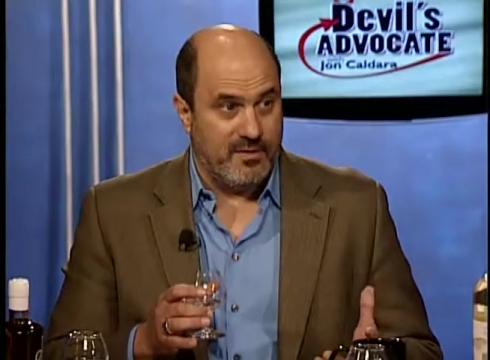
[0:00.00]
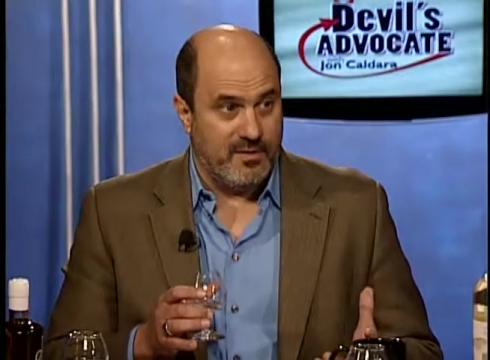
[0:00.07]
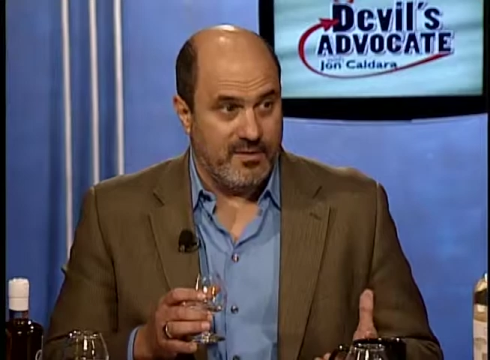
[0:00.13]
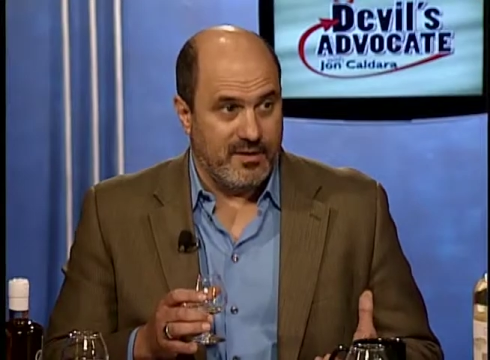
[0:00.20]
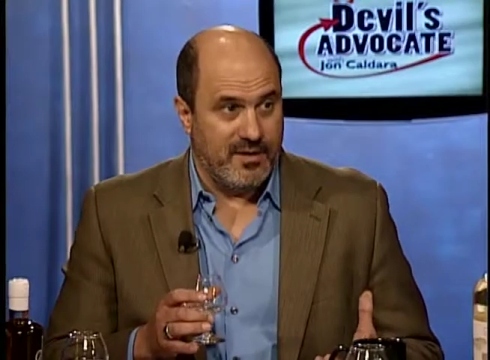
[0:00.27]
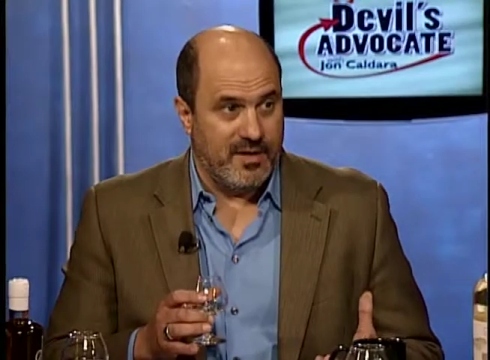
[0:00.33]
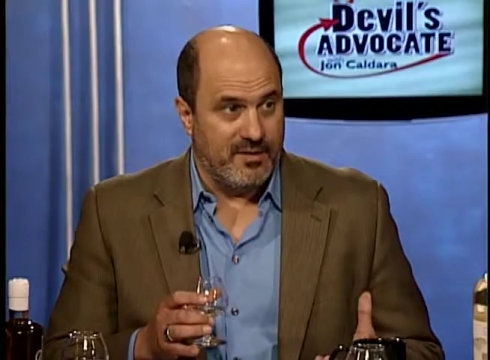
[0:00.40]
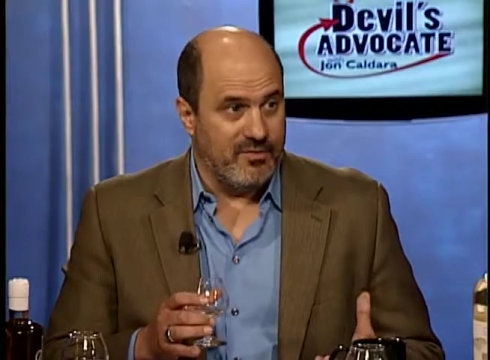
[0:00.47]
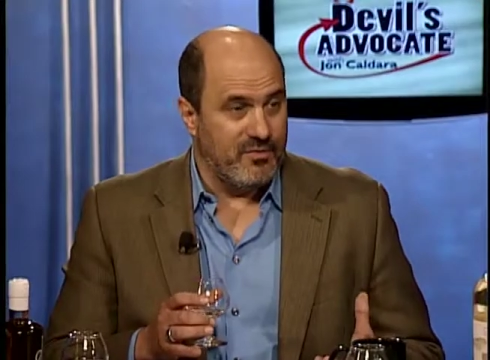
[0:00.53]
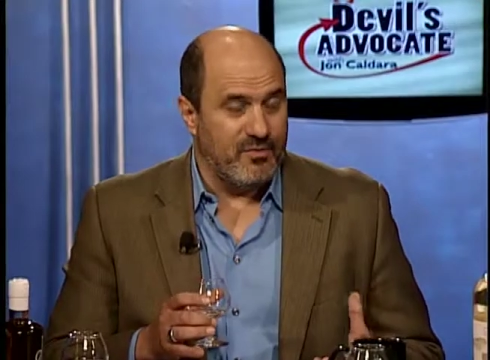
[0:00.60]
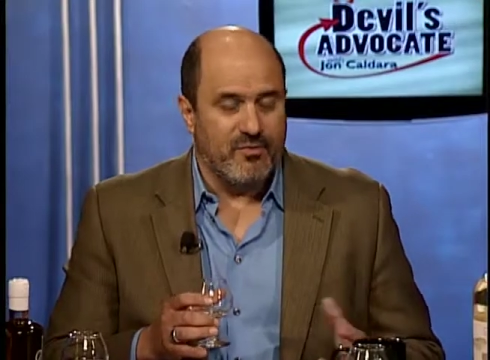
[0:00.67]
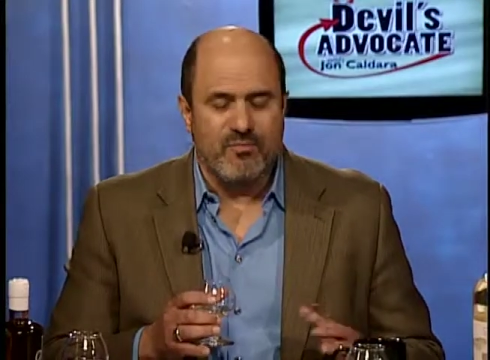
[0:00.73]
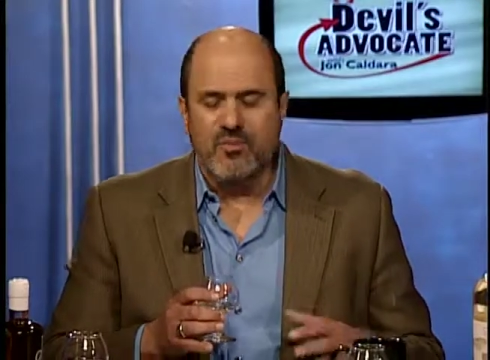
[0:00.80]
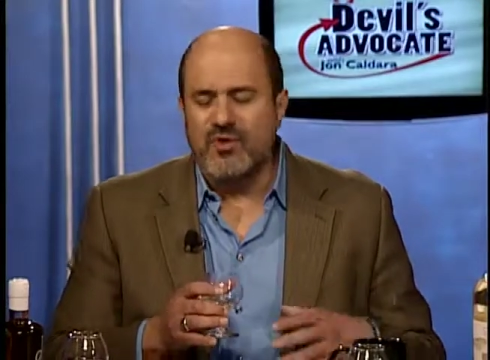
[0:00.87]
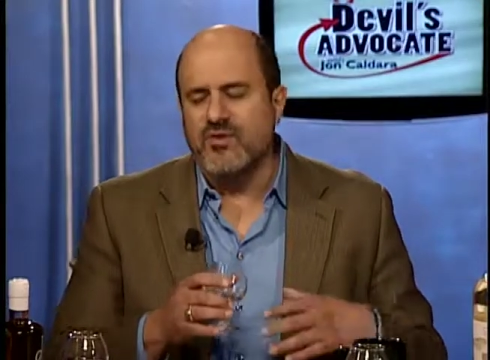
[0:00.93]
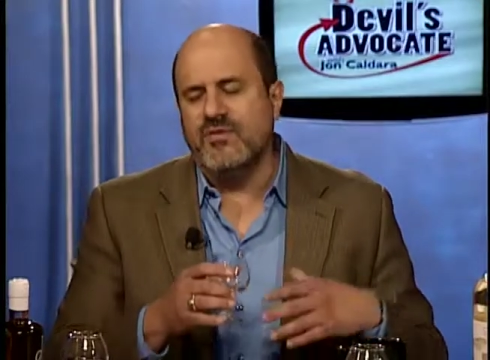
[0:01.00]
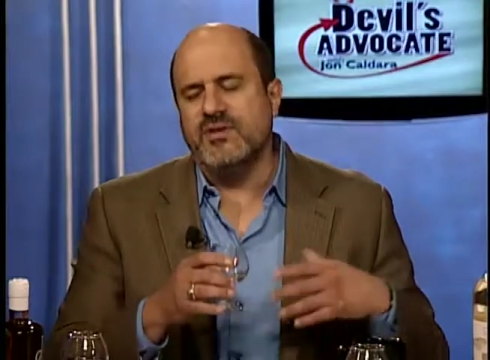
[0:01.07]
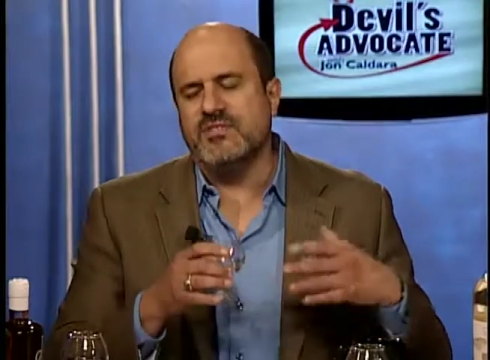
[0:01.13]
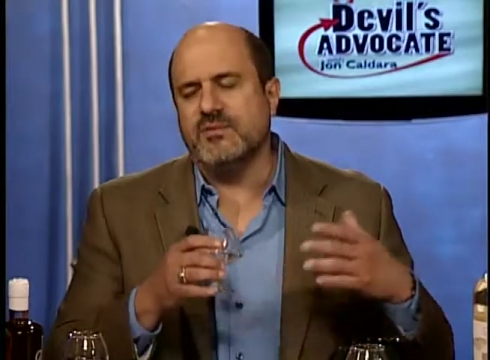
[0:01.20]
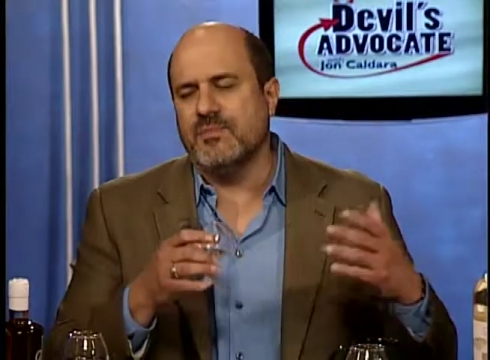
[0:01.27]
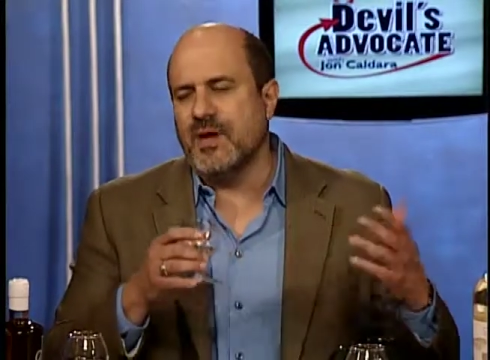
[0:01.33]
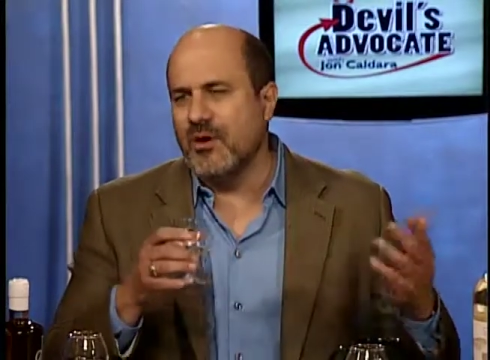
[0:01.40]
All right, there are
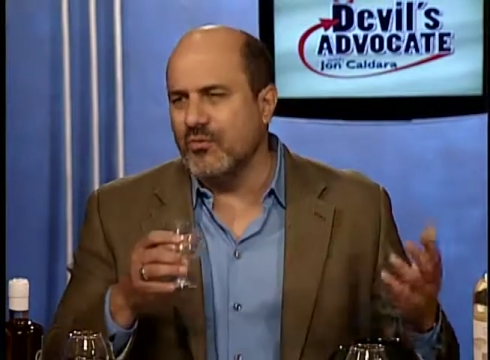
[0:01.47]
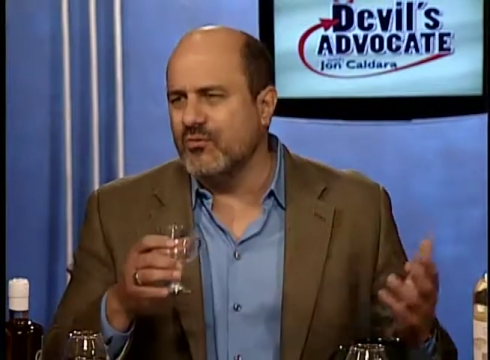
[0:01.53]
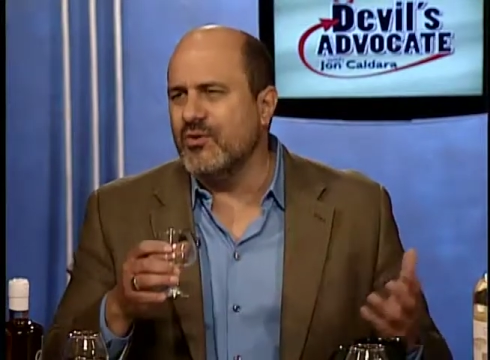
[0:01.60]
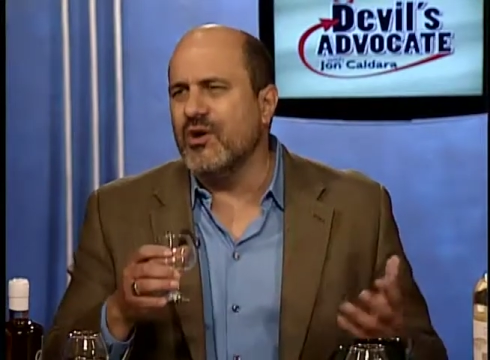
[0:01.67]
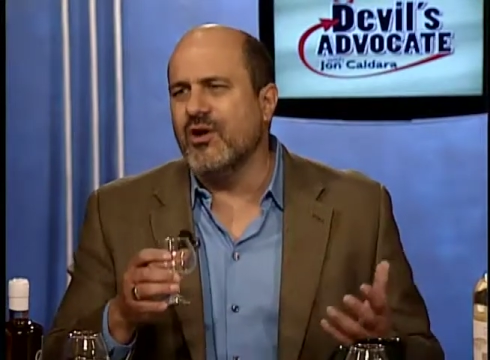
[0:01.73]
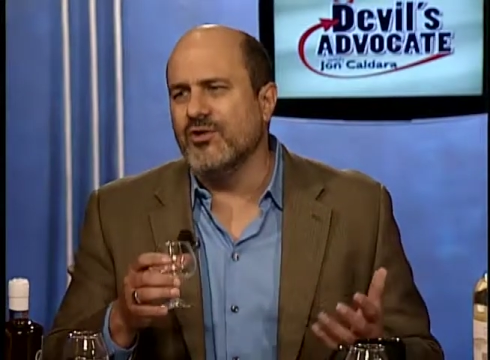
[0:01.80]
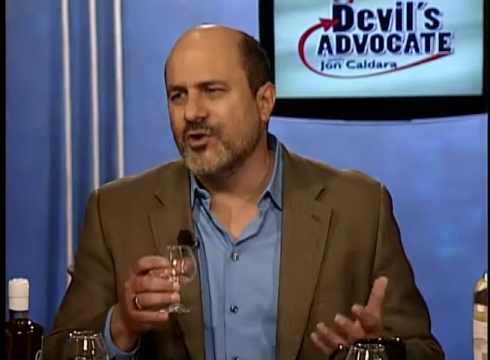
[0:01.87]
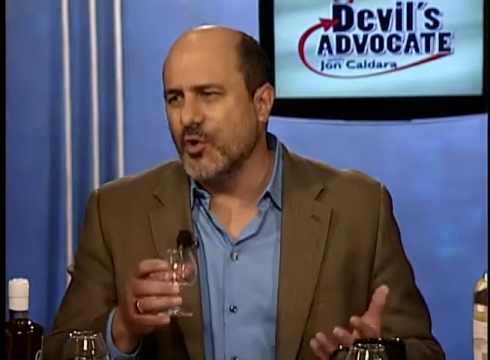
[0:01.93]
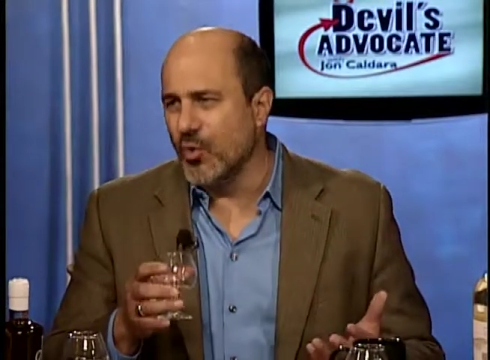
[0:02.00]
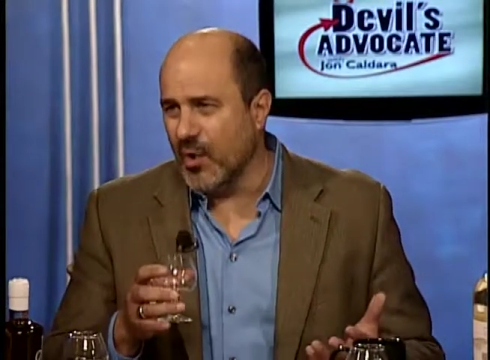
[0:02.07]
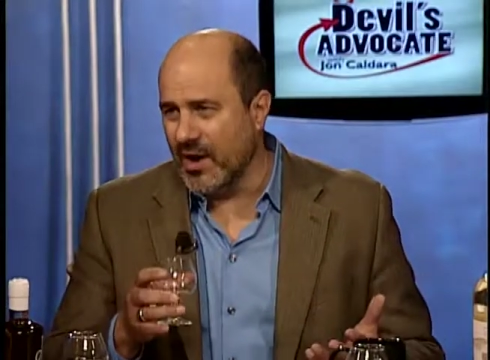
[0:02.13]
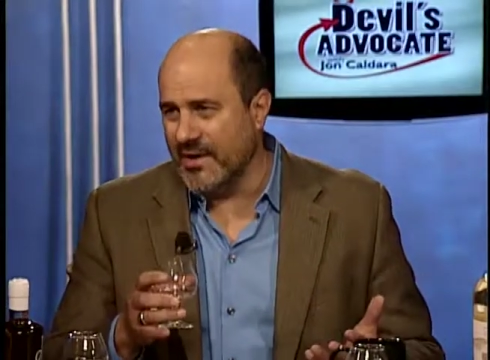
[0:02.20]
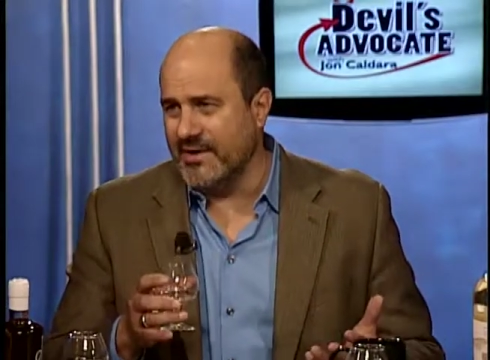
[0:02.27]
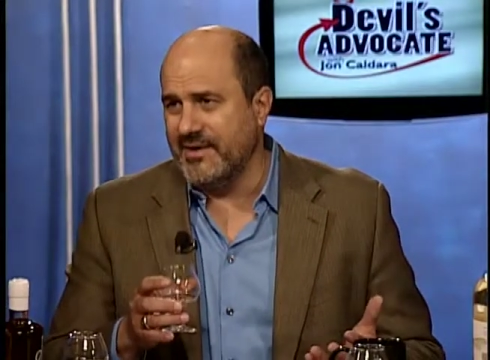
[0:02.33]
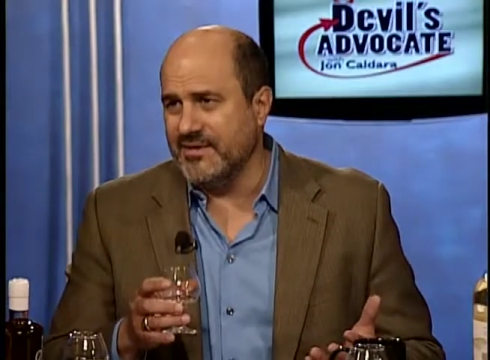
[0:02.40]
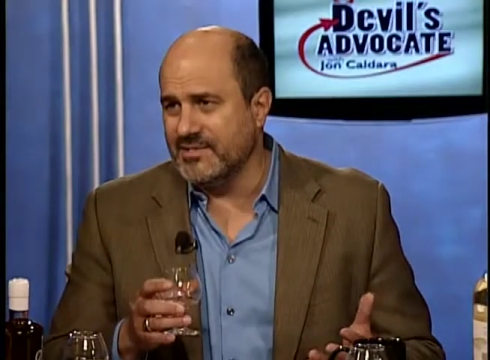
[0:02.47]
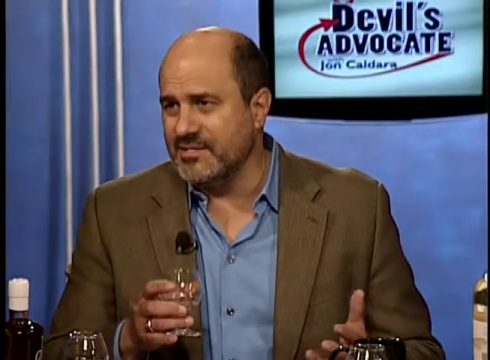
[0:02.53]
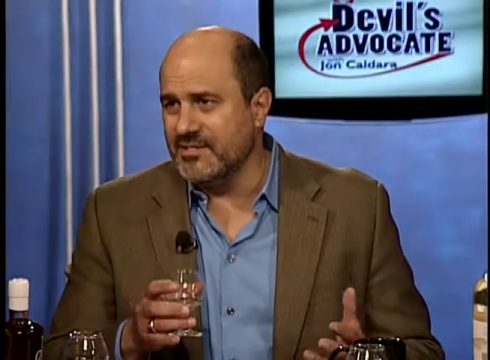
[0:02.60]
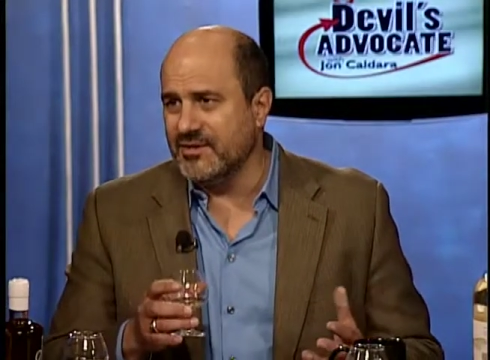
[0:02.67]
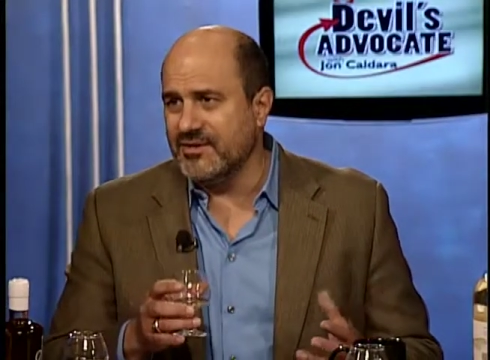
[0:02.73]
movies about, and we all know wineys.